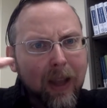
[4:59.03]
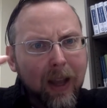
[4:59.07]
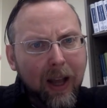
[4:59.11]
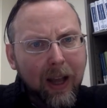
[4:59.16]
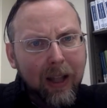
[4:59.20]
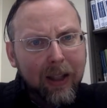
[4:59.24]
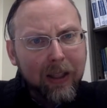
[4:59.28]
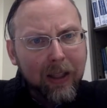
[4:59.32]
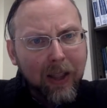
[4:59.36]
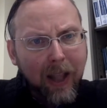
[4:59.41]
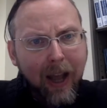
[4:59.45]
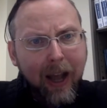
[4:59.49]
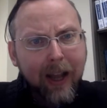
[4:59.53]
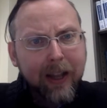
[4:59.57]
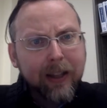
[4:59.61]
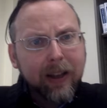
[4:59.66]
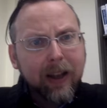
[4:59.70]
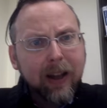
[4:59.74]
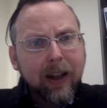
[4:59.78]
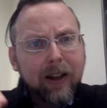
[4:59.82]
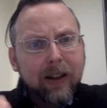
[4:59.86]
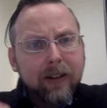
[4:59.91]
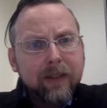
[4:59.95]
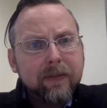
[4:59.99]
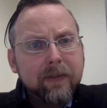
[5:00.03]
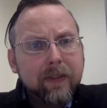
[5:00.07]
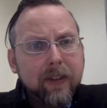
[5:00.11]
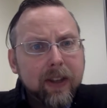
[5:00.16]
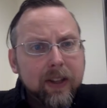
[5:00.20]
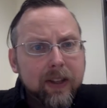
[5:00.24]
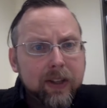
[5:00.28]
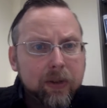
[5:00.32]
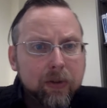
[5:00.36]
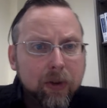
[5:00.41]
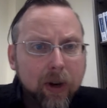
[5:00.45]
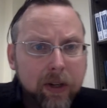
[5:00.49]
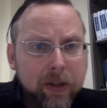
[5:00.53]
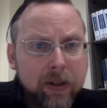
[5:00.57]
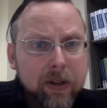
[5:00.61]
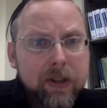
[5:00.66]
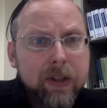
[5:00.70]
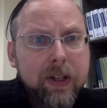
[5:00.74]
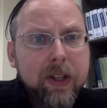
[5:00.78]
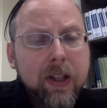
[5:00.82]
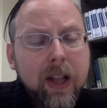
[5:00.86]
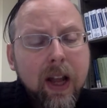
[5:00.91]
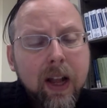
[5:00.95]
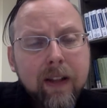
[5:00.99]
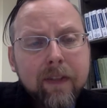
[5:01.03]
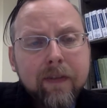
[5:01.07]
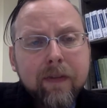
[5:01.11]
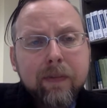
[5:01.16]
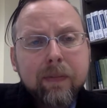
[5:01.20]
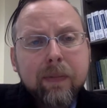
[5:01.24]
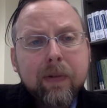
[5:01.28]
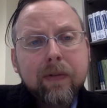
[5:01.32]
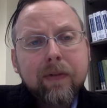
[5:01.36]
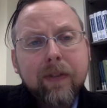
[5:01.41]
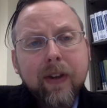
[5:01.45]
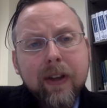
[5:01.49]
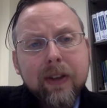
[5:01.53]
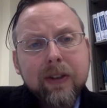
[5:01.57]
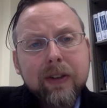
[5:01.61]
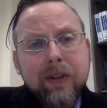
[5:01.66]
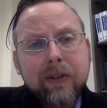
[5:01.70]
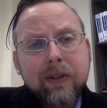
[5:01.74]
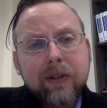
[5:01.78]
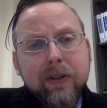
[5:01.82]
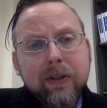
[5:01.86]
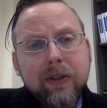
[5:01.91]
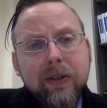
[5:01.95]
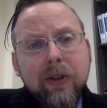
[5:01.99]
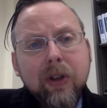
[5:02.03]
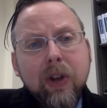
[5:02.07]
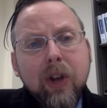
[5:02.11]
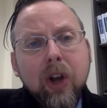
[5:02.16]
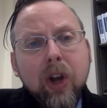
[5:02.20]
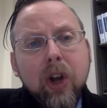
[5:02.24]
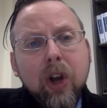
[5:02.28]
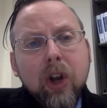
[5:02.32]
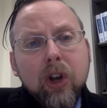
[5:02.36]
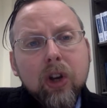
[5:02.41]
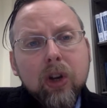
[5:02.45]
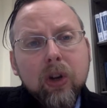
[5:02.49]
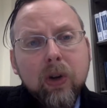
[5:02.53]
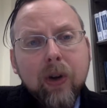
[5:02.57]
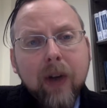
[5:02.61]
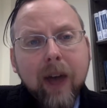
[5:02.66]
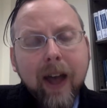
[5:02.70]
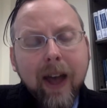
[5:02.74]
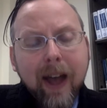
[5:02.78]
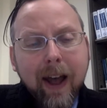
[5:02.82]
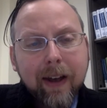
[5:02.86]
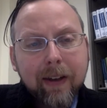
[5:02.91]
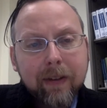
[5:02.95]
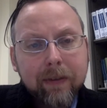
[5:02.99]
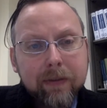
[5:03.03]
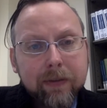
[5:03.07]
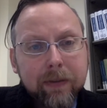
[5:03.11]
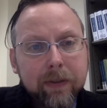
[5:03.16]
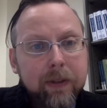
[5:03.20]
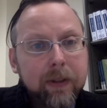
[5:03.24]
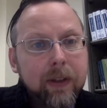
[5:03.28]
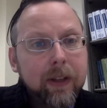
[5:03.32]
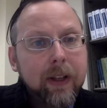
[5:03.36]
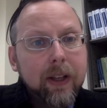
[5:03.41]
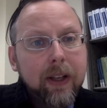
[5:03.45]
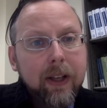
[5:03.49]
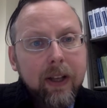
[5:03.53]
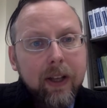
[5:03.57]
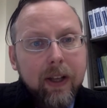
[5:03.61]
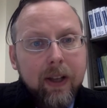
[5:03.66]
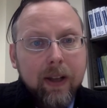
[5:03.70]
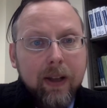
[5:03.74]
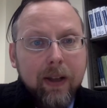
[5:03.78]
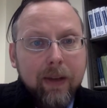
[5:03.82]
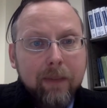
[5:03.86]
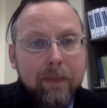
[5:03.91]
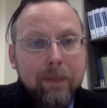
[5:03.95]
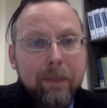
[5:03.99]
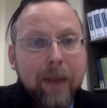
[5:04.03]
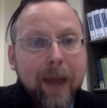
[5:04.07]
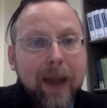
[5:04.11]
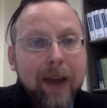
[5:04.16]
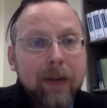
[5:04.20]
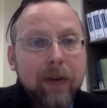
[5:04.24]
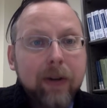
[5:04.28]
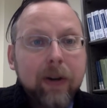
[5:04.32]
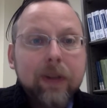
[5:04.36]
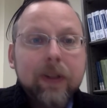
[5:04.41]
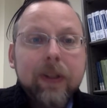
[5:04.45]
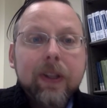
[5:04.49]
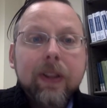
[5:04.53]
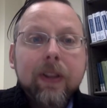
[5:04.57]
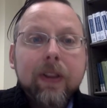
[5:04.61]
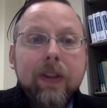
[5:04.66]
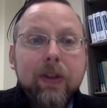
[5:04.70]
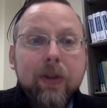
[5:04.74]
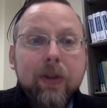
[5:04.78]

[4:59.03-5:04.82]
a lot of instructors, a lot of professors who have backgrounds in the